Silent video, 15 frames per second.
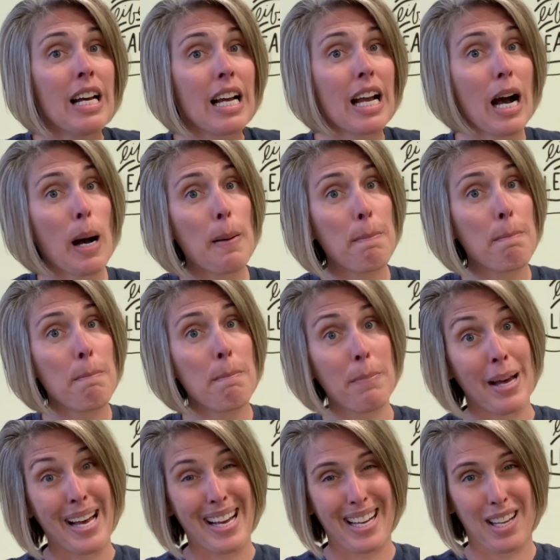Come
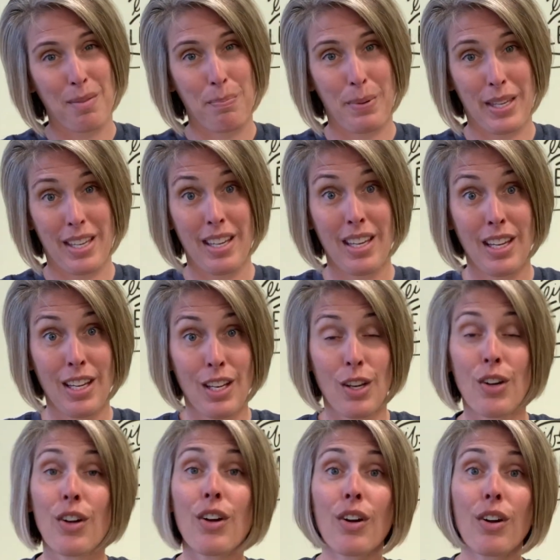back,
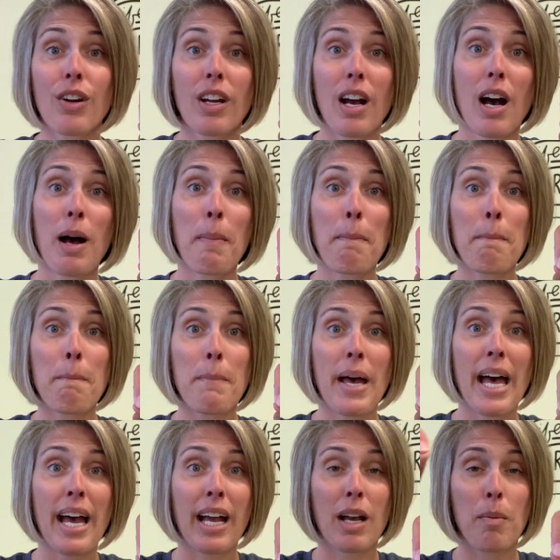Peter, come
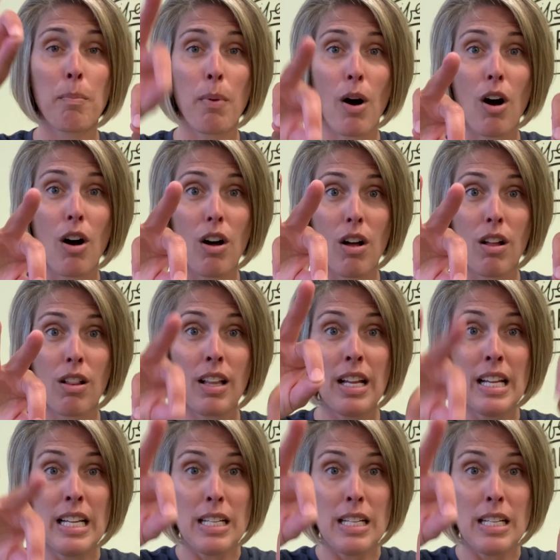back, Paul.